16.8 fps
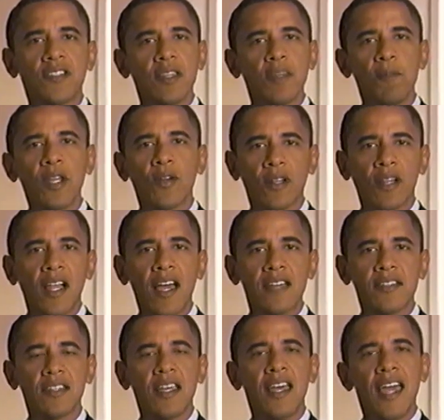to the middle
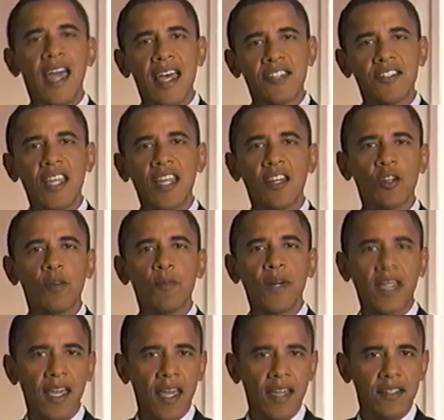class as Senator
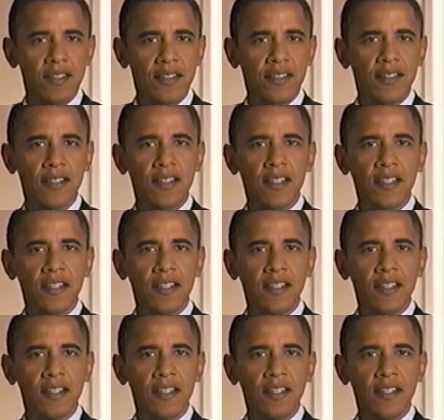McCain's.